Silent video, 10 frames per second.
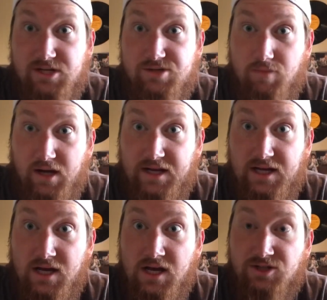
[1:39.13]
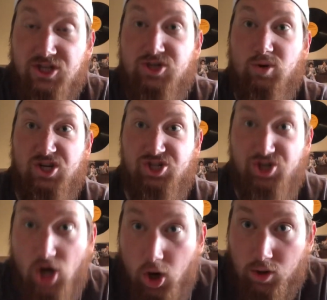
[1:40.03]
much money to do a
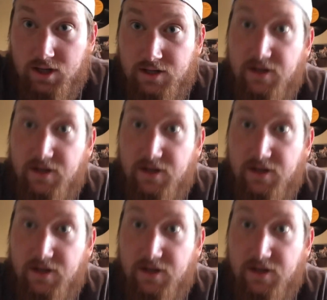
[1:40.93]
joke?